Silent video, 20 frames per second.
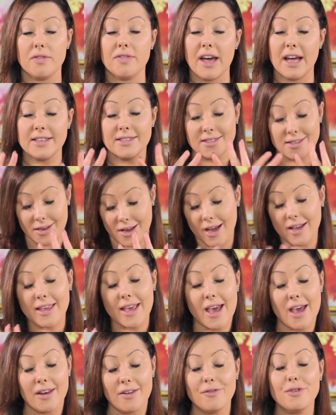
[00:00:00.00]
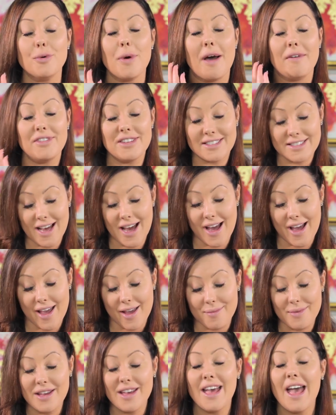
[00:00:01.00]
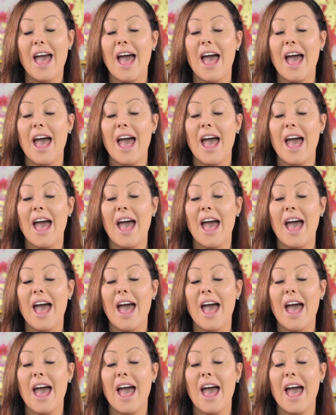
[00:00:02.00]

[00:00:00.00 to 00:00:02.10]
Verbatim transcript: That's again, if you have the time